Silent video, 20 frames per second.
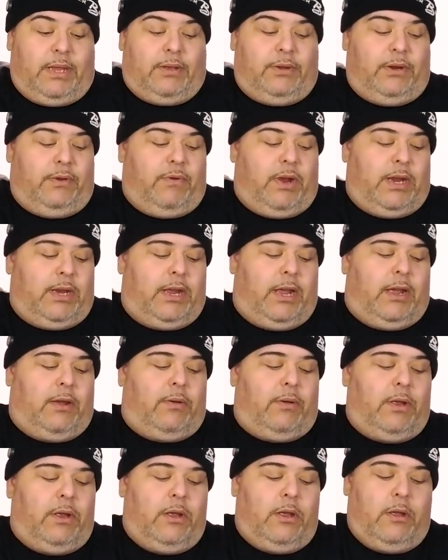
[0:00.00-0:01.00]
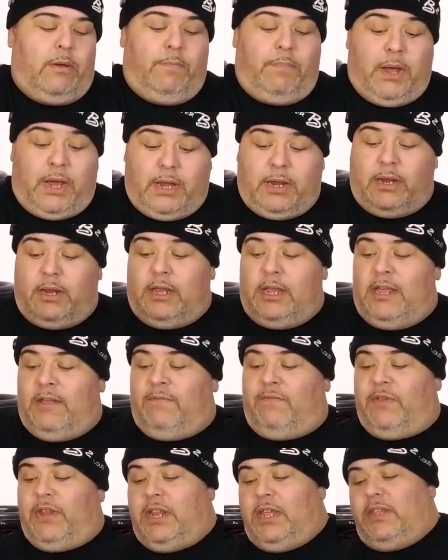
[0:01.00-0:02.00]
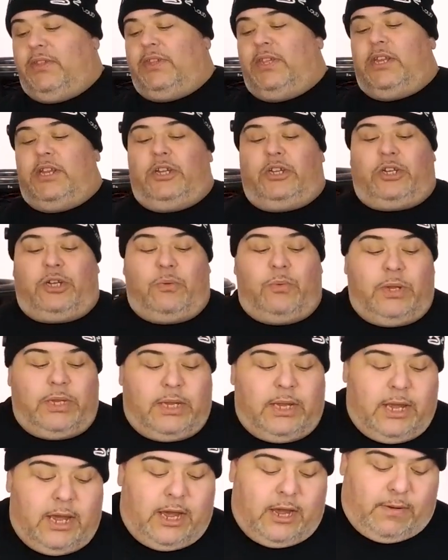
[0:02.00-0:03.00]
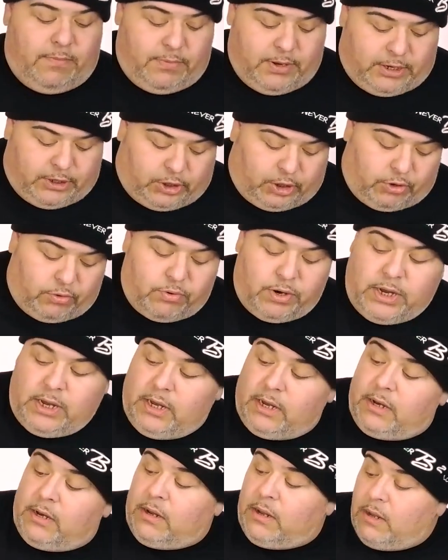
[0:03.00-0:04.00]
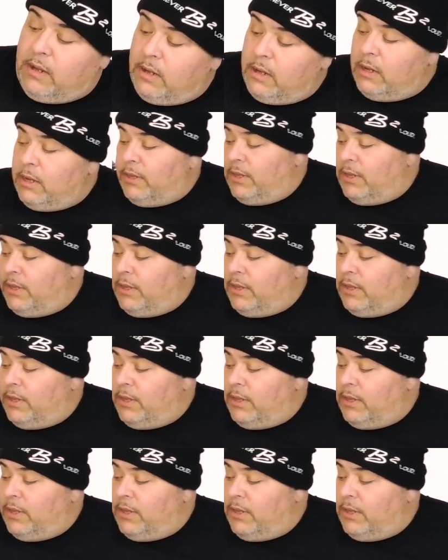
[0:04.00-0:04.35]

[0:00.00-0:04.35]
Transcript: I'm telling you right now. But if it is an issue with the amp, it's Korean.